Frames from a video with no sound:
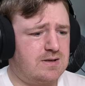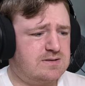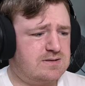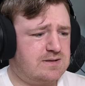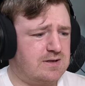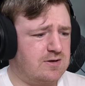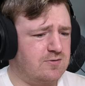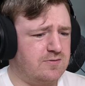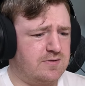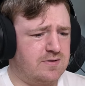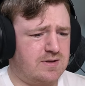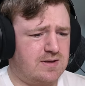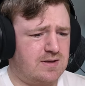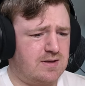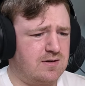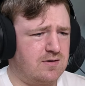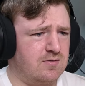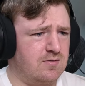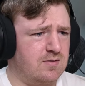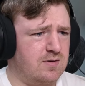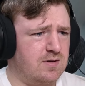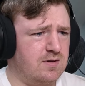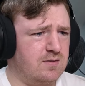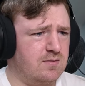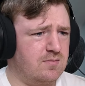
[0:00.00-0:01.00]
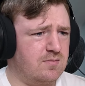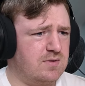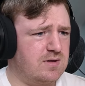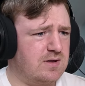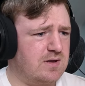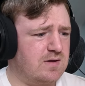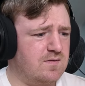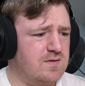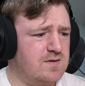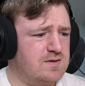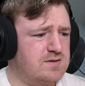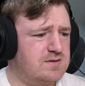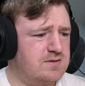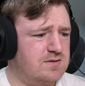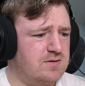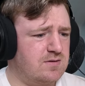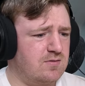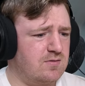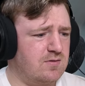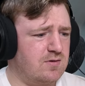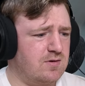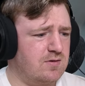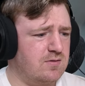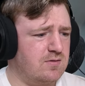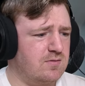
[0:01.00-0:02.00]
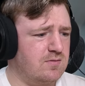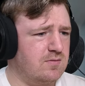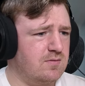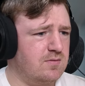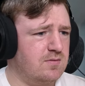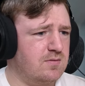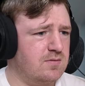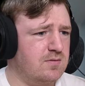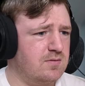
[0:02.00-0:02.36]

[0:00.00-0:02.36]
I don't think I know him. Davis, I don't know.